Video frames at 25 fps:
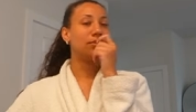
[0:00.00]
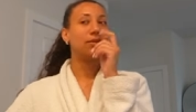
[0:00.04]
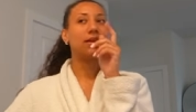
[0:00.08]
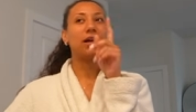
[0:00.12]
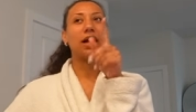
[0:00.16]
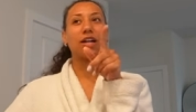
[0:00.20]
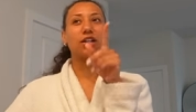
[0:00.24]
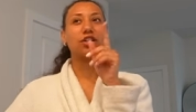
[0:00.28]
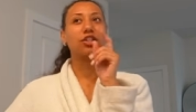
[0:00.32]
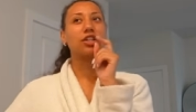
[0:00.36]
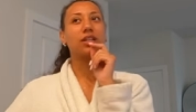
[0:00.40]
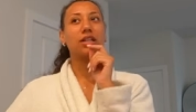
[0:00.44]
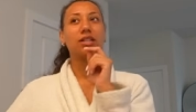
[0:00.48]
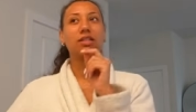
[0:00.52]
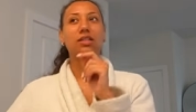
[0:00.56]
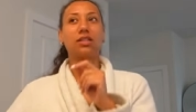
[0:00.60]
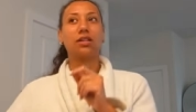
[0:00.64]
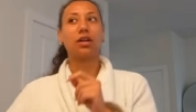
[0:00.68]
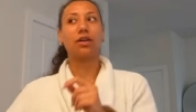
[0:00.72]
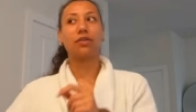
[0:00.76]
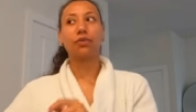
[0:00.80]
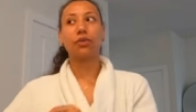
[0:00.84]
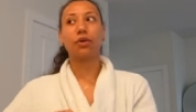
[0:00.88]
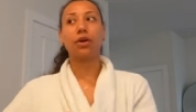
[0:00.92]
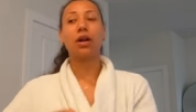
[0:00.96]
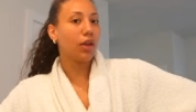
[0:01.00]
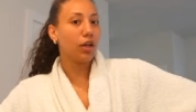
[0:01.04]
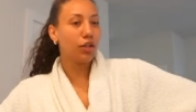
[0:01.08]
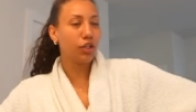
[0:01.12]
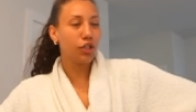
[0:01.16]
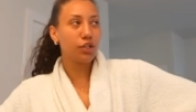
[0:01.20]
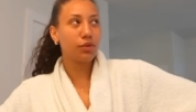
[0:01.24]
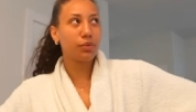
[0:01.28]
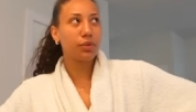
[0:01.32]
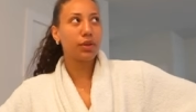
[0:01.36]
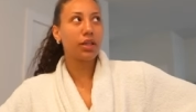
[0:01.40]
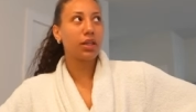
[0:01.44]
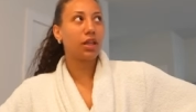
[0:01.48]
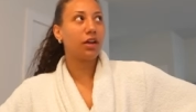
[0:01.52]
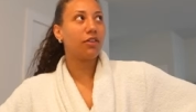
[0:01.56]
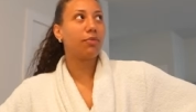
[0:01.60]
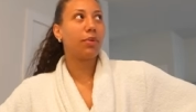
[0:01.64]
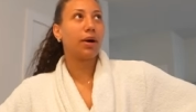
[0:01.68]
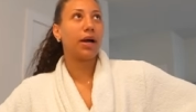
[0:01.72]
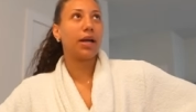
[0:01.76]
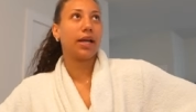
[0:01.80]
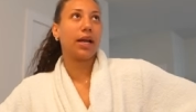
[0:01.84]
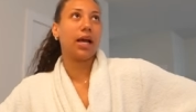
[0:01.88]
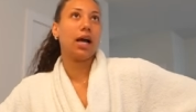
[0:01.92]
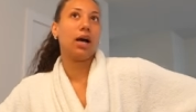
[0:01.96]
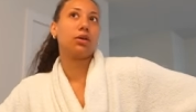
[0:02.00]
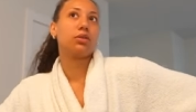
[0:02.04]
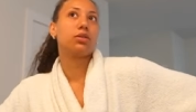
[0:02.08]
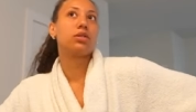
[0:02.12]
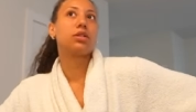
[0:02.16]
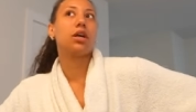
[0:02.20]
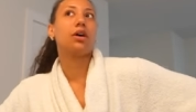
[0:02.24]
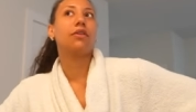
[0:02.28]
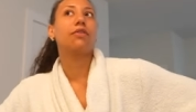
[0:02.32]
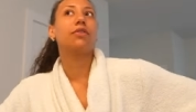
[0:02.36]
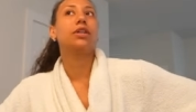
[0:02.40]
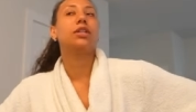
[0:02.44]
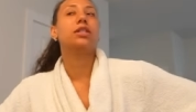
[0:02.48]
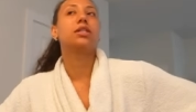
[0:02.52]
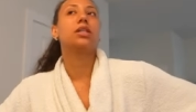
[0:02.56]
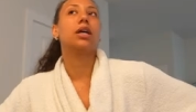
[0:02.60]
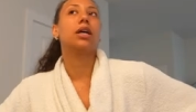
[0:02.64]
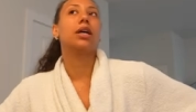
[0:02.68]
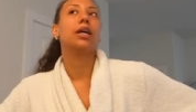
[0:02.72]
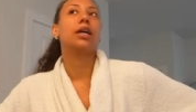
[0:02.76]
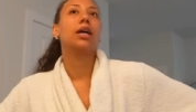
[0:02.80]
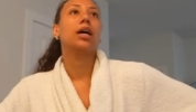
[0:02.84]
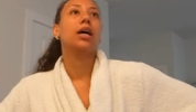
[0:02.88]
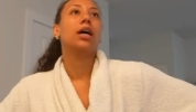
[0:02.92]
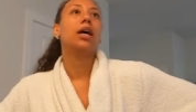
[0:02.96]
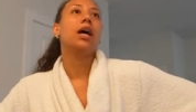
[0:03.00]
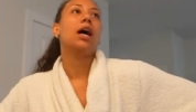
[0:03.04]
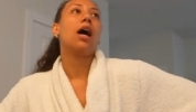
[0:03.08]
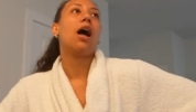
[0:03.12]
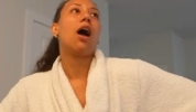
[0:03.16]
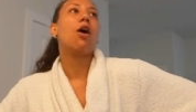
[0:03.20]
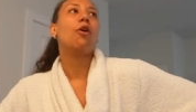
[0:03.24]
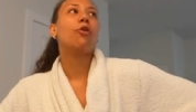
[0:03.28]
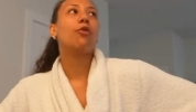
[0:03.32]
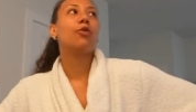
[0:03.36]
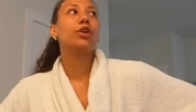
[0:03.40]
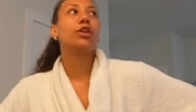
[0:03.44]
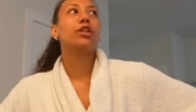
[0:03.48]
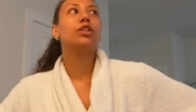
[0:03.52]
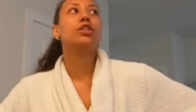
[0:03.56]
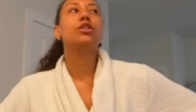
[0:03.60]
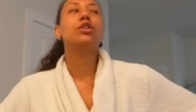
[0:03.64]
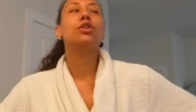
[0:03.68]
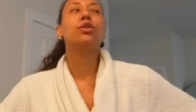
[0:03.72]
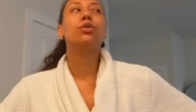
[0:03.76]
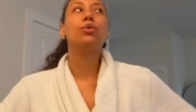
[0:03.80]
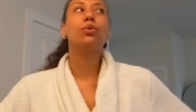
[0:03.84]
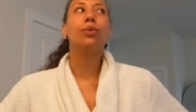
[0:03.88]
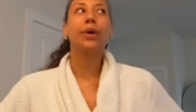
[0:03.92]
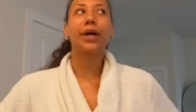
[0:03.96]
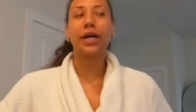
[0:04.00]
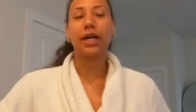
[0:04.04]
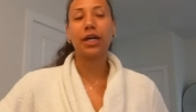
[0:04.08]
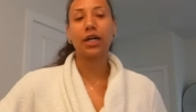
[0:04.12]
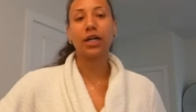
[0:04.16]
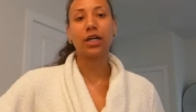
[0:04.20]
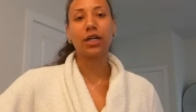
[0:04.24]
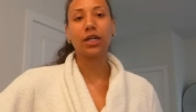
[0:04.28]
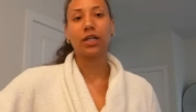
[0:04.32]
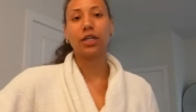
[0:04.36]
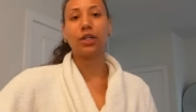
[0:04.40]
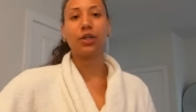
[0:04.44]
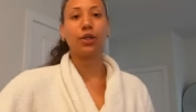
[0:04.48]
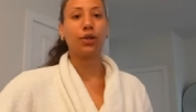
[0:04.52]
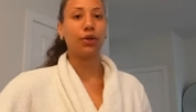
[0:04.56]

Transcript: Actually, that's a tough one. I just really love buying house stuff. It's like outfits you wear, you